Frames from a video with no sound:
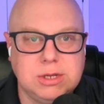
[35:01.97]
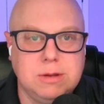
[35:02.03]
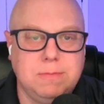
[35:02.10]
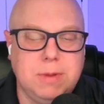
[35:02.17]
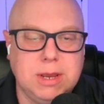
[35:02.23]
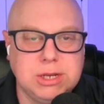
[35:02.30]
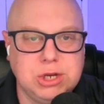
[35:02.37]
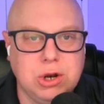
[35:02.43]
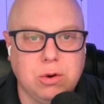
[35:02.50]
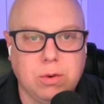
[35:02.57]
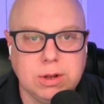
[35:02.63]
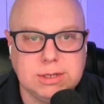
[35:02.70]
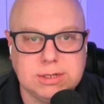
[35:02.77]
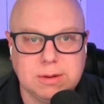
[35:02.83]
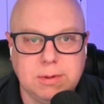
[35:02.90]
because you don't
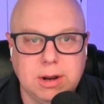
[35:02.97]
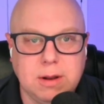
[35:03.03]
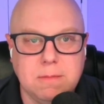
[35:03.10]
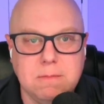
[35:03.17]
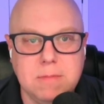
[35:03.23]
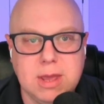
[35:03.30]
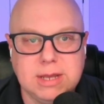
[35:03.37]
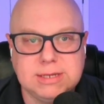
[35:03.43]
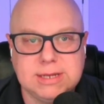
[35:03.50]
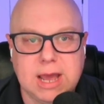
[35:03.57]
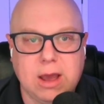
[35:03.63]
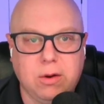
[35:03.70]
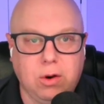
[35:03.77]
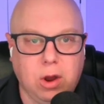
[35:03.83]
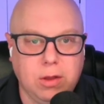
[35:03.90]
want somebody to miss
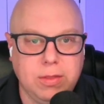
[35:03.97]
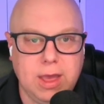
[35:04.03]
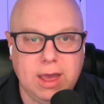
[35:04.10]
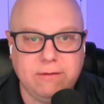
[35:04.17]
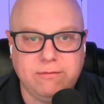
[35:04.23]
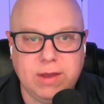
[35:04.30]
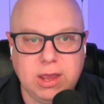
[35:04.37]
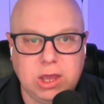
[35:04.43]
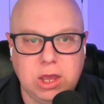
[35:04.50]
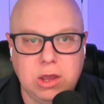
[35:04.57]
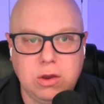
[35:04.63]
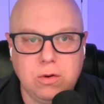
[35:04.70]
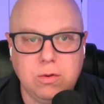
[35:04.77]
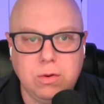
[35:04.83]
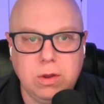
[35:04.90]
out on the
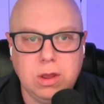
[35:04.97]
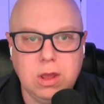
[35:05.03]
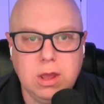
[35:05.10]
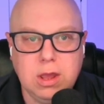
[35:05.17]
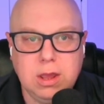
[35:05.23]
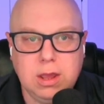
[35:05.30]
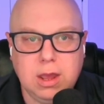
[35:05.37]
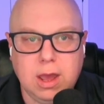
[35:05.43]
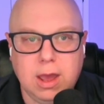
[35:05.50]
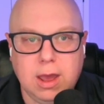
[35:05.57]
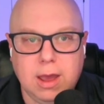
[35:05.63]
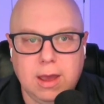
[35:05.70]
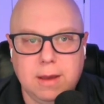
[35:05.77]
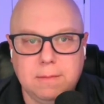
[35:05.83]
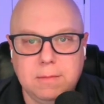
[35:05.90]
FAQ.
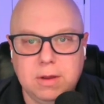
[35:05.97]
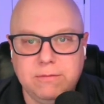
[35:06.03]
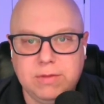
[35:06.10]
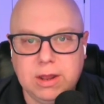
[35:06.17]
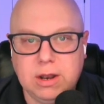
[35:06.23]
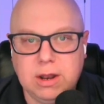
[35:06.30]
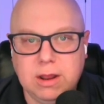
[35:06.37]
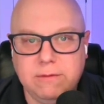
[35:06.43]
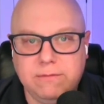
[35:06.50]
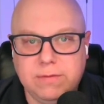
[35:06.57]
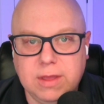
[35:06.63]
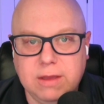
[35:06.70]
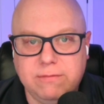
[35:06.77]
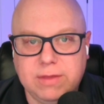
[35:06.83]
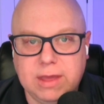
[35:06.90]
If they
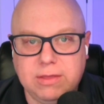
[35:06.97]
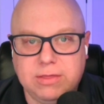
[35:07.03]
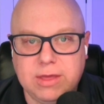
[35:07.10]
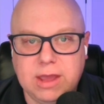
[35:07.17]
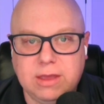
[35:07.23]
think